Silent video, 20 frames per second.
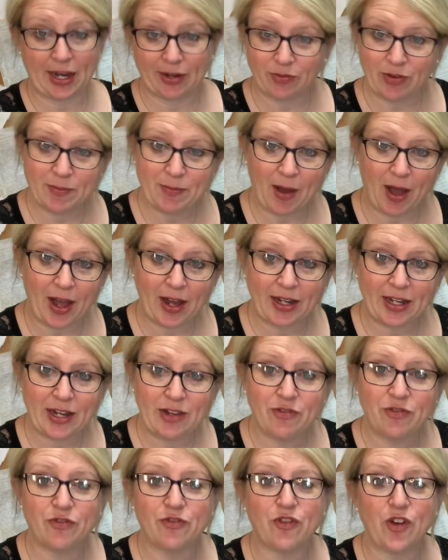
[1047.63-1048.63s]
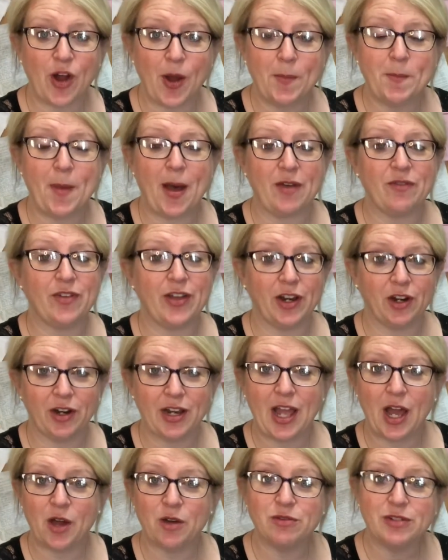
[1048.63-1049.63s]
everybody from my
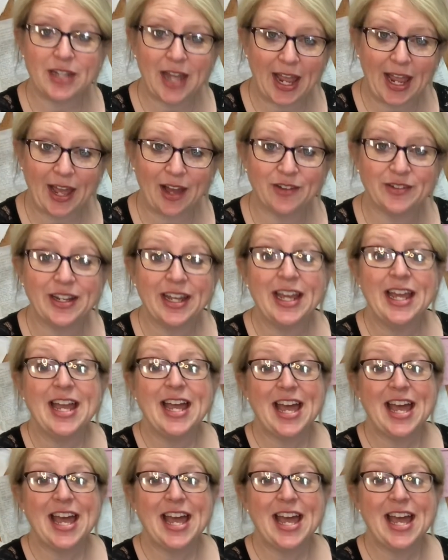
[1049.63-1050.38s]
very own town,